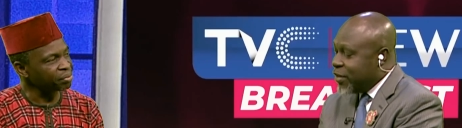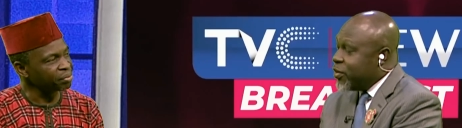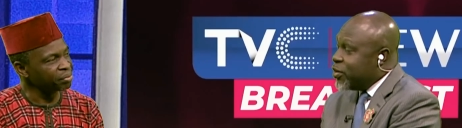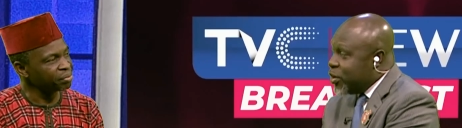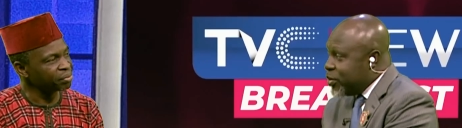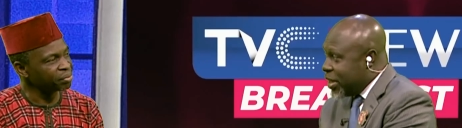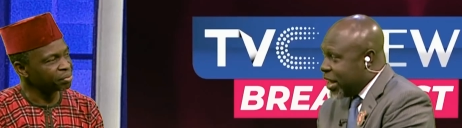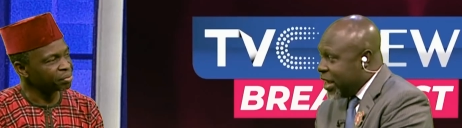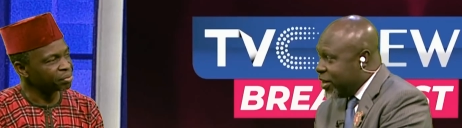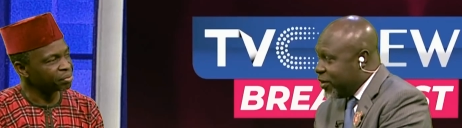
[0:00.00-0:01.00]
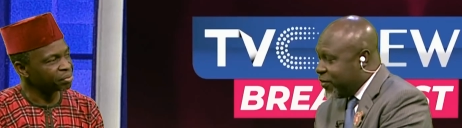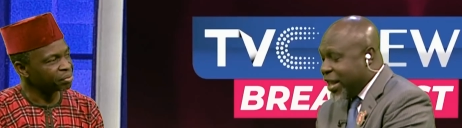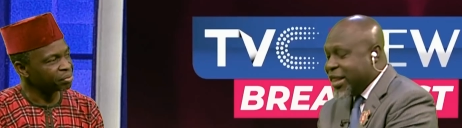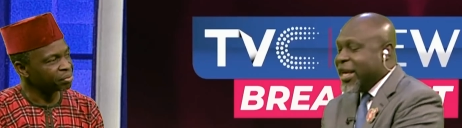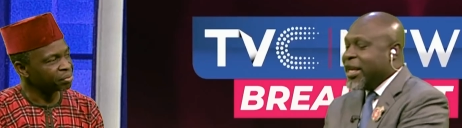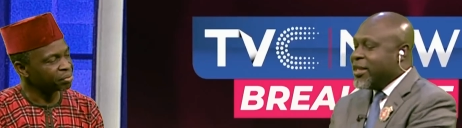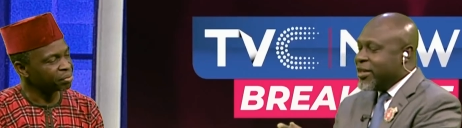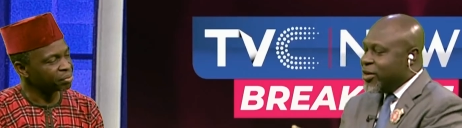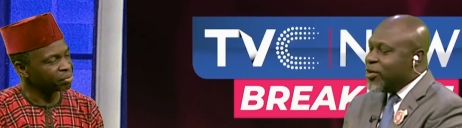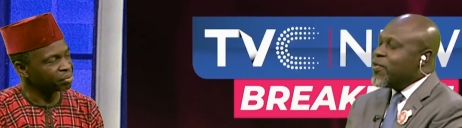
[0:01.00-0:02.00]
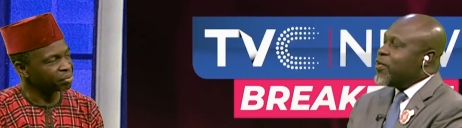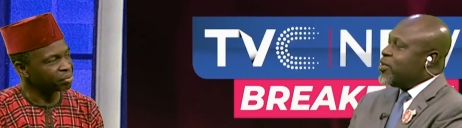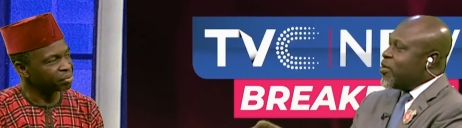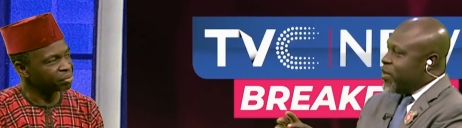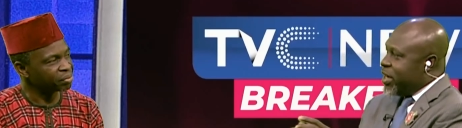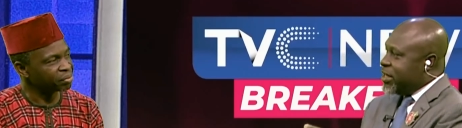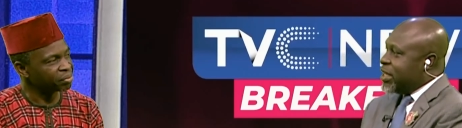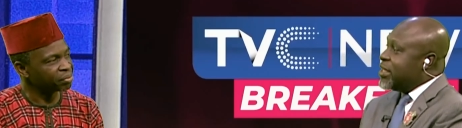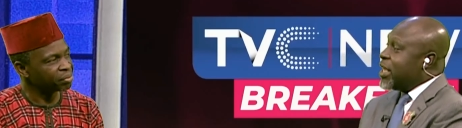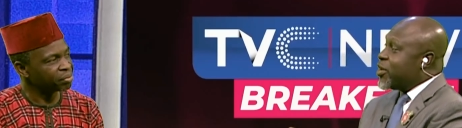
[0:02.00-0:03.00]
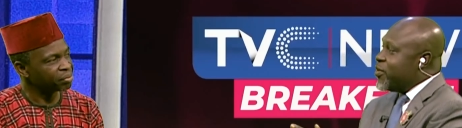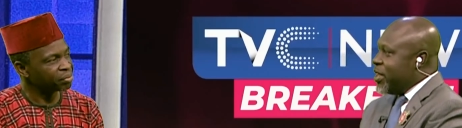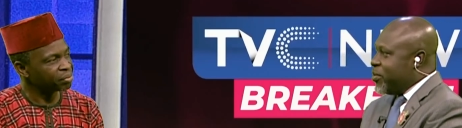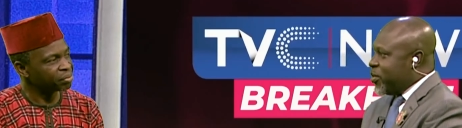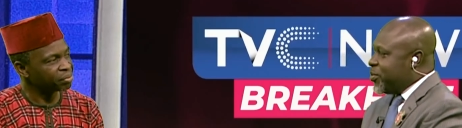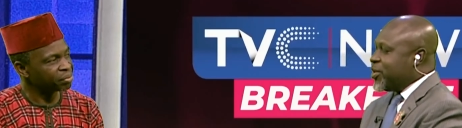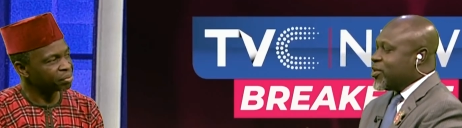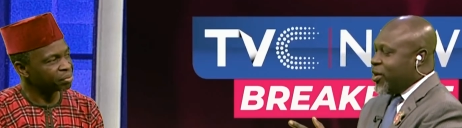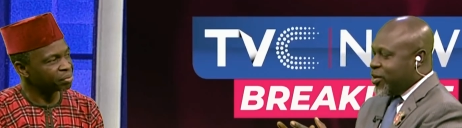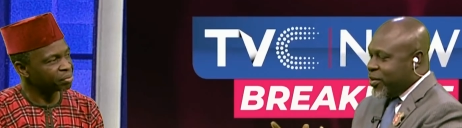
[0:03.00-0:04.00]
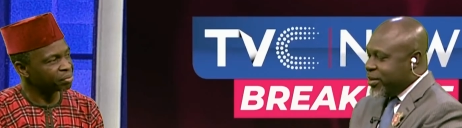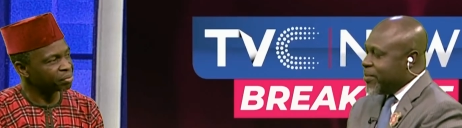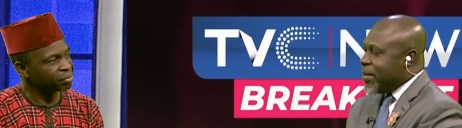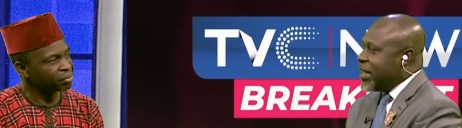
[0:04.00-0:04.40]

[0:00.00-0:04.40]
Speaker 1: for those that are enough, and then look for somewhere else that is agreeable. But talk to us about